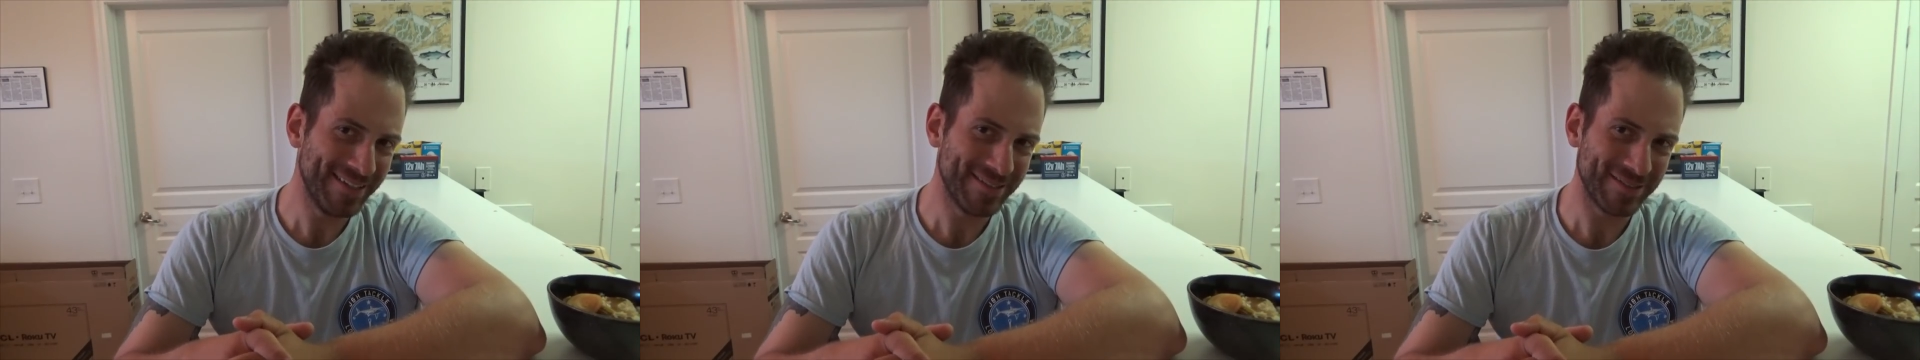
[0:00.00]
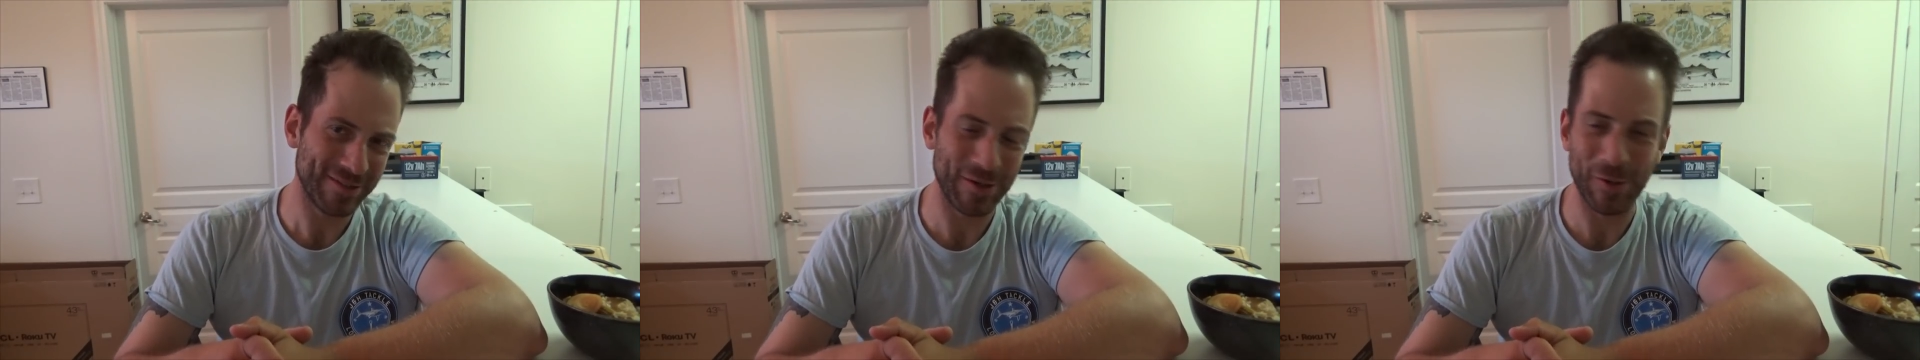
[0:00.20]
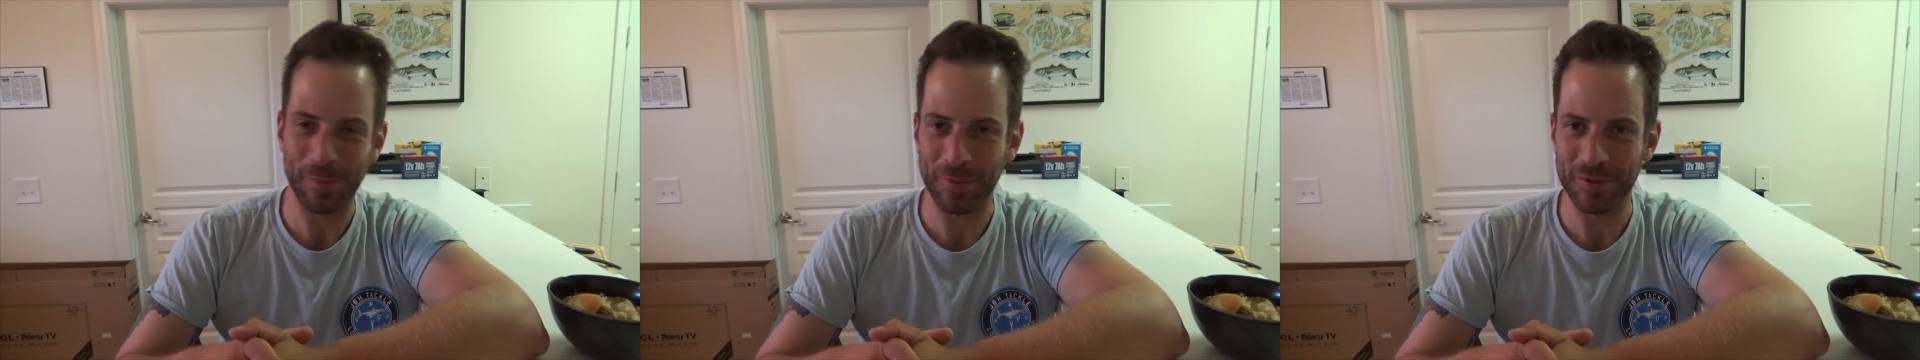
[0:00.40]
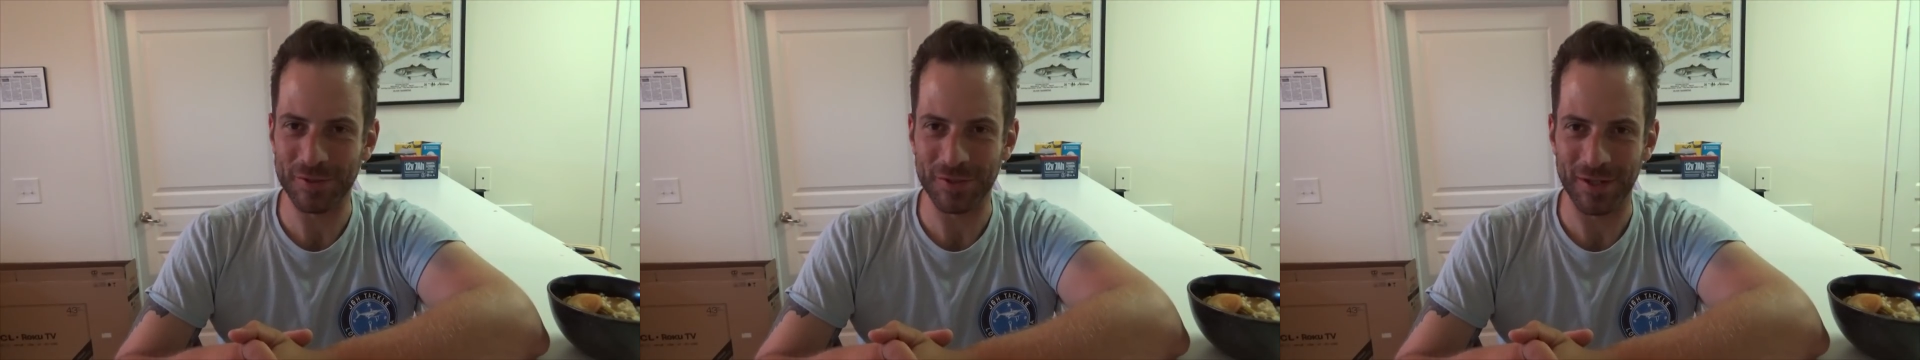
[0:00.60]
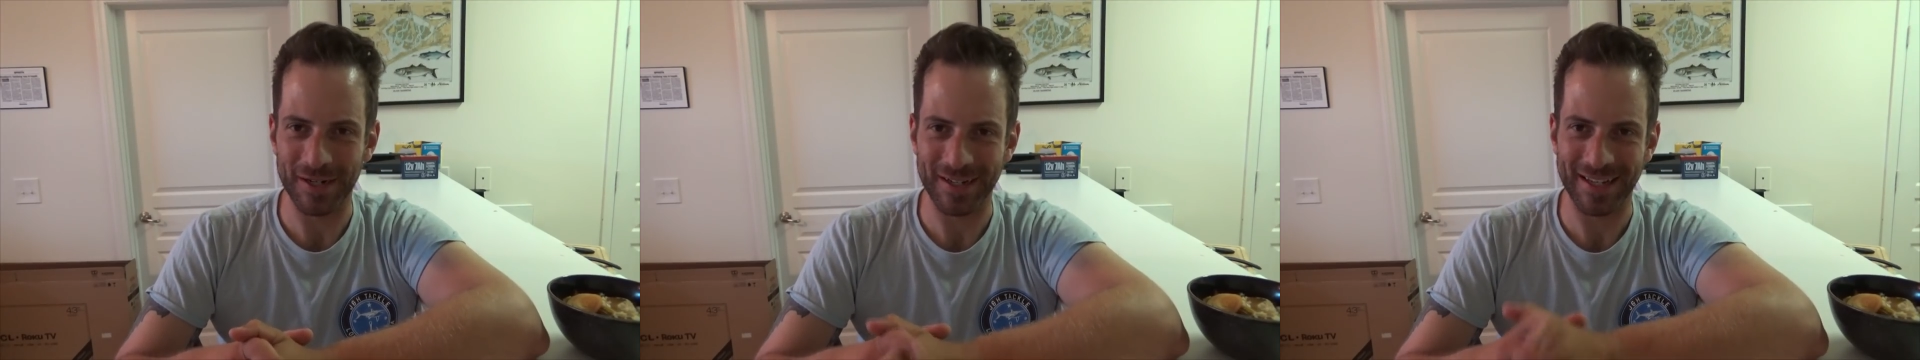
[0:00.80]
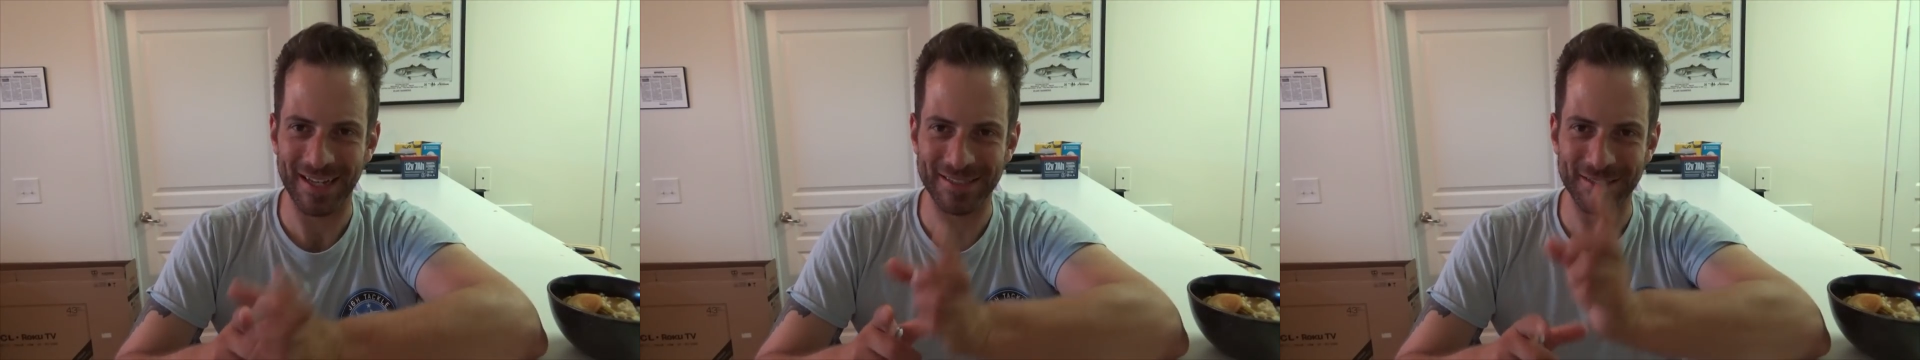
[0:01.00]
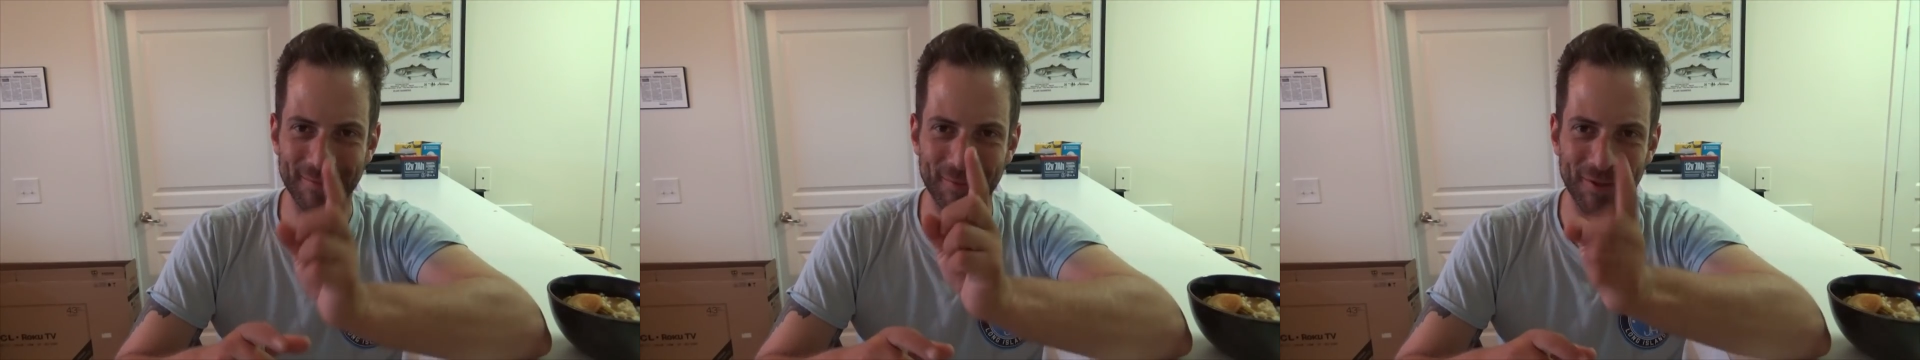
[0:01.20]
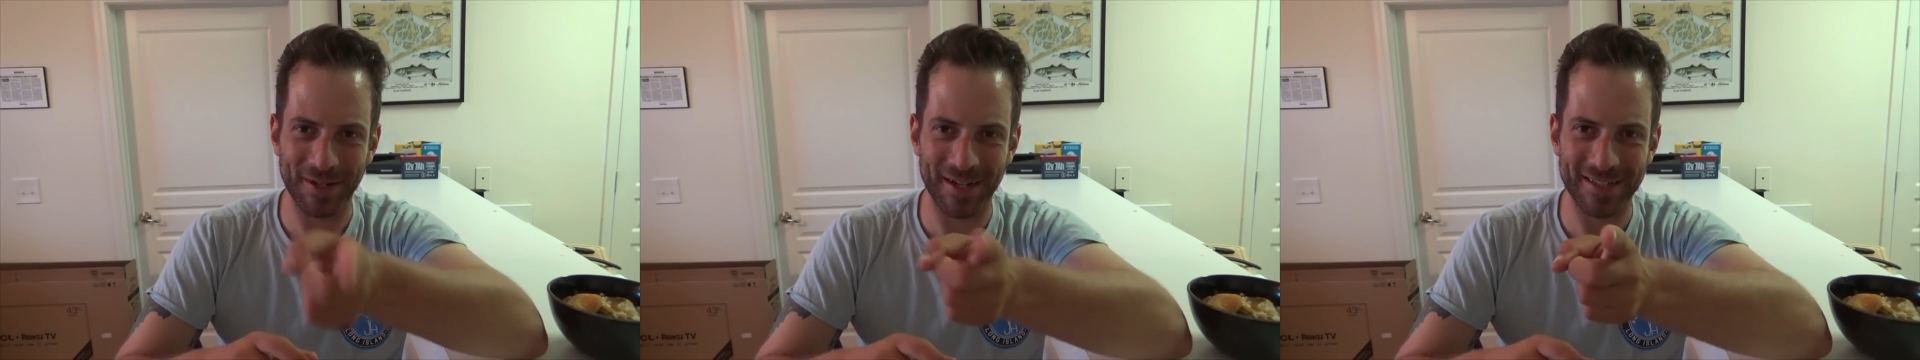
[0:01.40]
So I hope you enjoyed. I'll catch
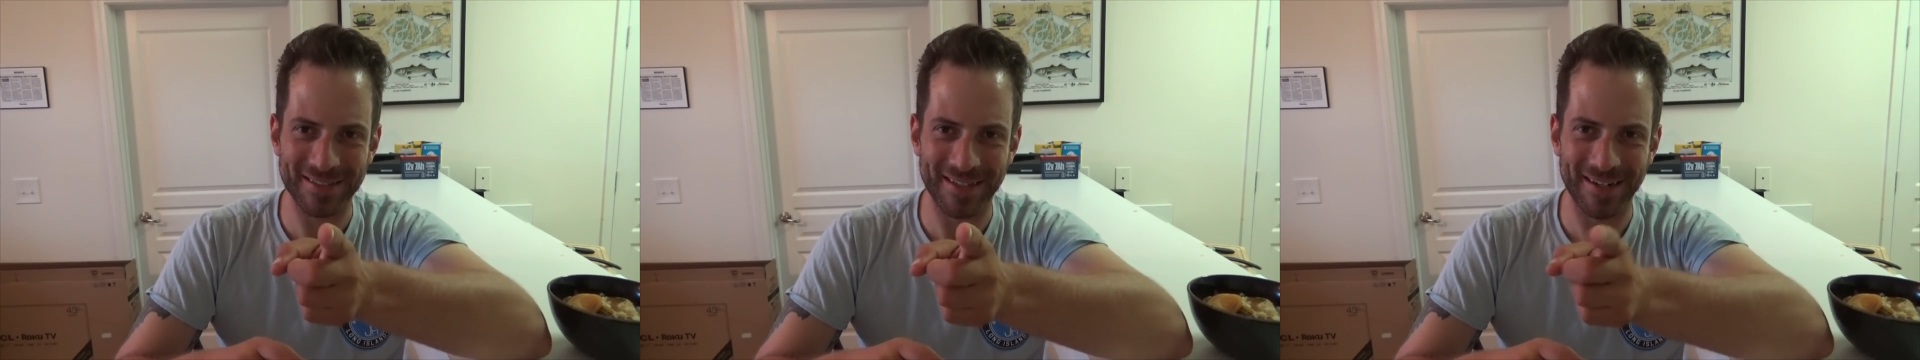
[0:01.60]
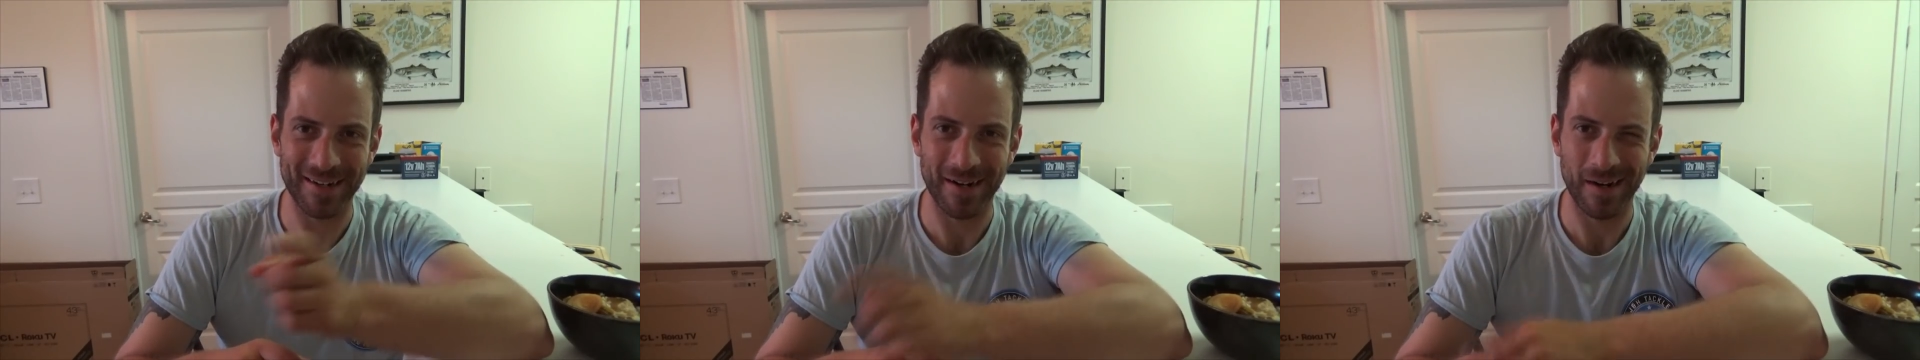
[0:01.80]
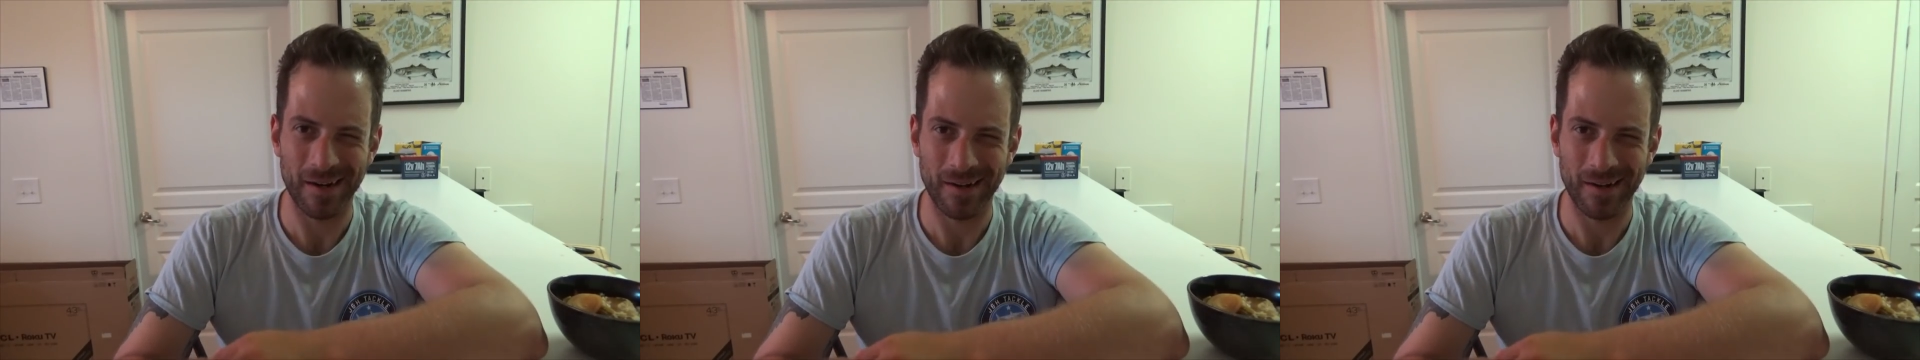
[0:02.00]
up with you guys later.